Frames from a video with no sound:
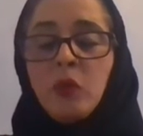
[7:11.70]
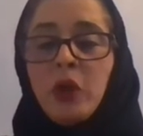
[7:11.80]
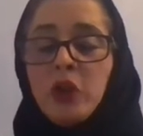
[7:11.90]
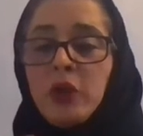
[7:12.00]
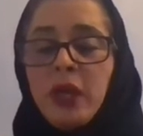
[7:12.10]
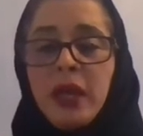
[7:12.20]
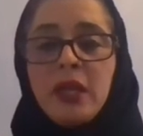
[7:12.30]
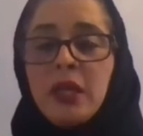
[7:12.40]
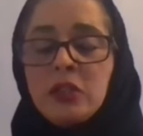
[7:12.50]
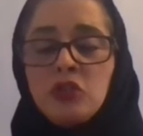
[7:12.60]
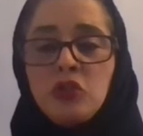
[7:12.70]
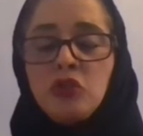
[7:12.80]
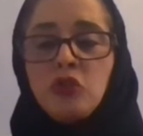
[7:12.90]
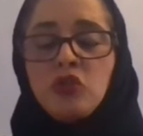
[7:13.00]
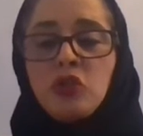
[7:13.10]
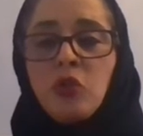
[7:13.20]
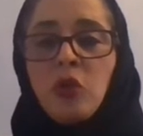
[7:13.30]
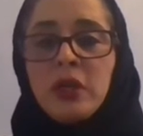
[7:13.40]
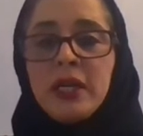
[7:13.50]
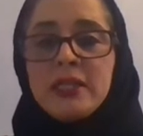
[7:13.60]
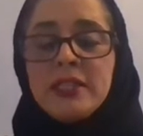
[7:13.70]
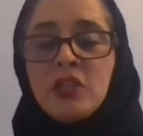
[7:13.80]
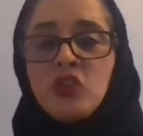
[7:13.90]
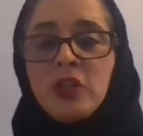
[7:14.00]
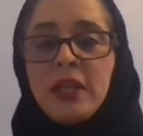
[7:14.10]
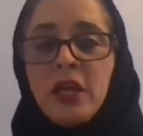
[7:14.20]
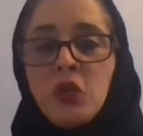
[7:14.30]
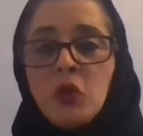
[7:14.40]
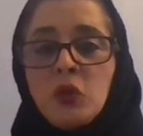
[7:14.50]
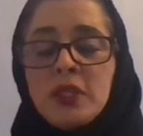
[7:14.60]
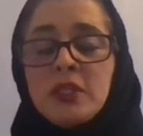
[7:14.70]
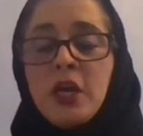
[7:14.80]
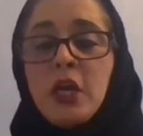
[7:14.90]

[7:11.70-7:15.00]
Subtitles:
where any institution or organization can use it